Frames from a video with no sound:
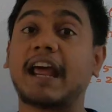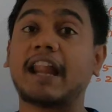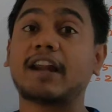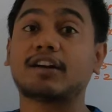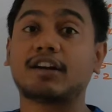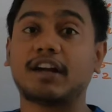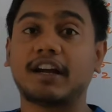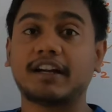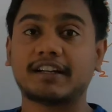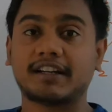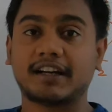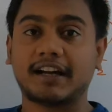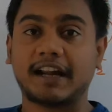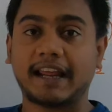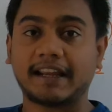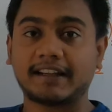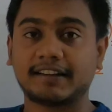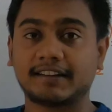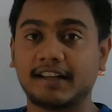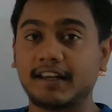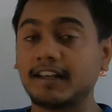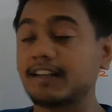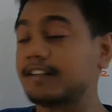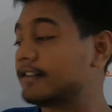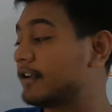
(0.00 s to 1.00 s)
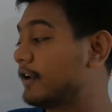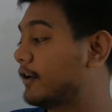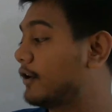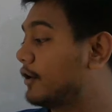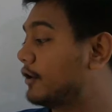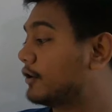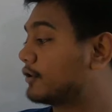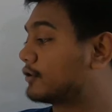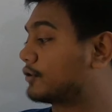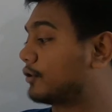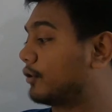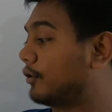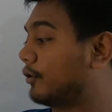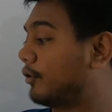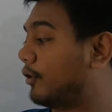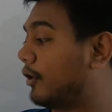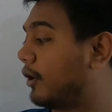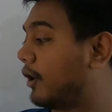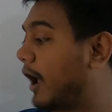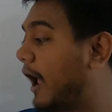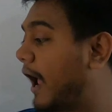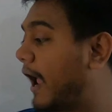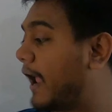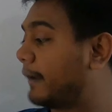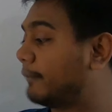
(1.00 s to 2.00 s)
calculator like this.
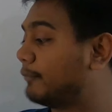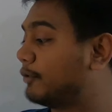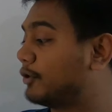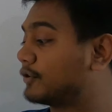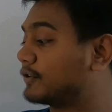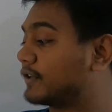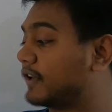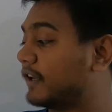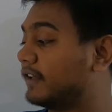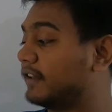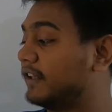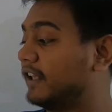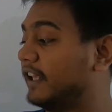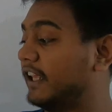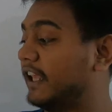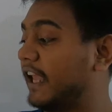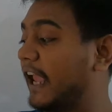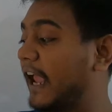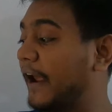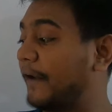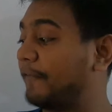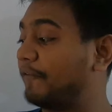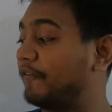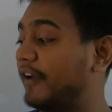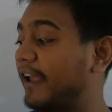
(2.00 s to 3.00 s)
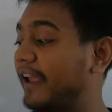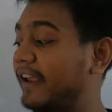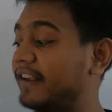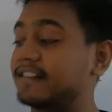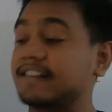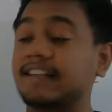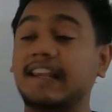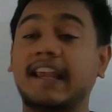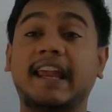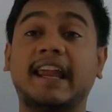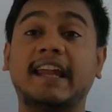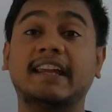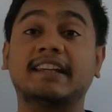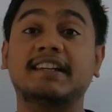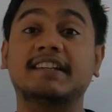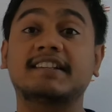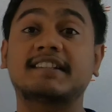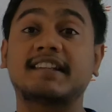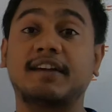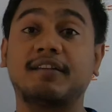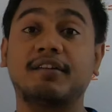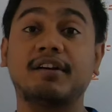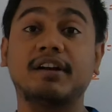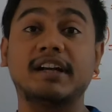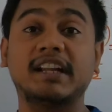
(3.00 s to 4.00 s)
So I am using the
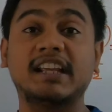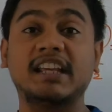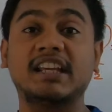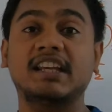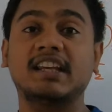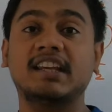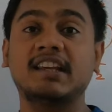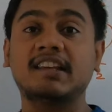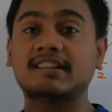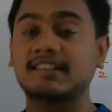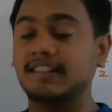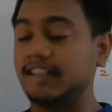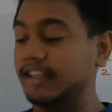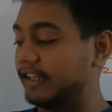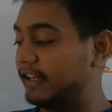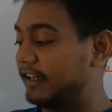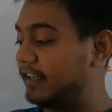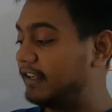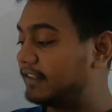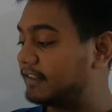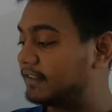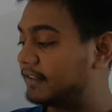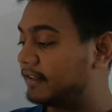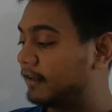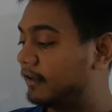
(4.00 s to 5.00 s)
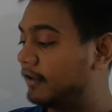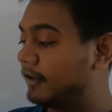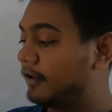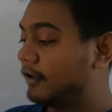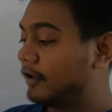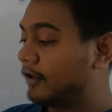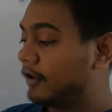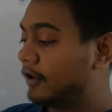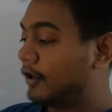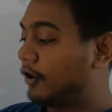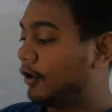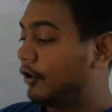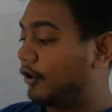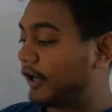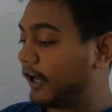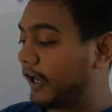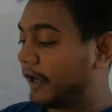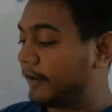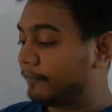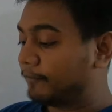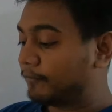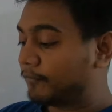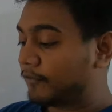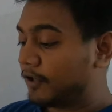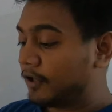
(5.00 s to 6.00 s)
FX87DE series.
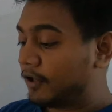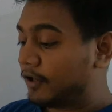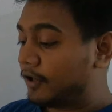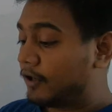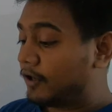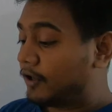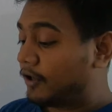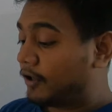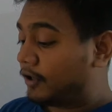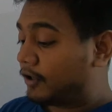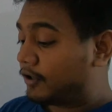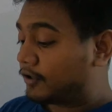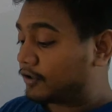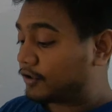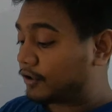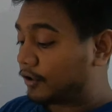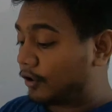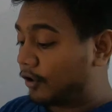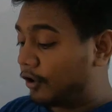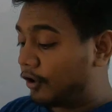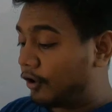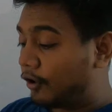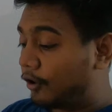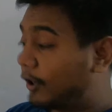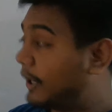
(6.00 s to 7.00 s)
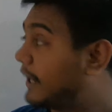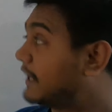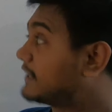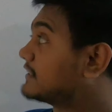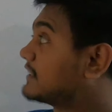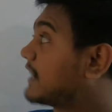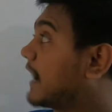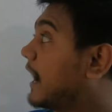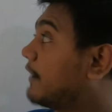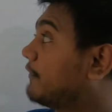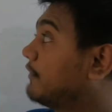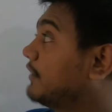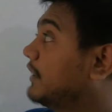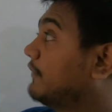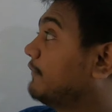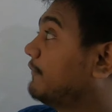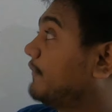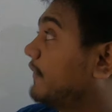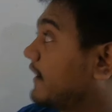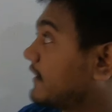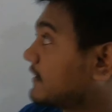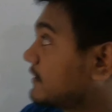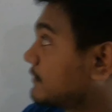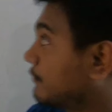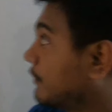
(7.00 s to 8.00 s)
Okay, so let's start with the
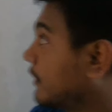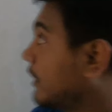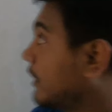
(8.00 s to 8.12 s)
first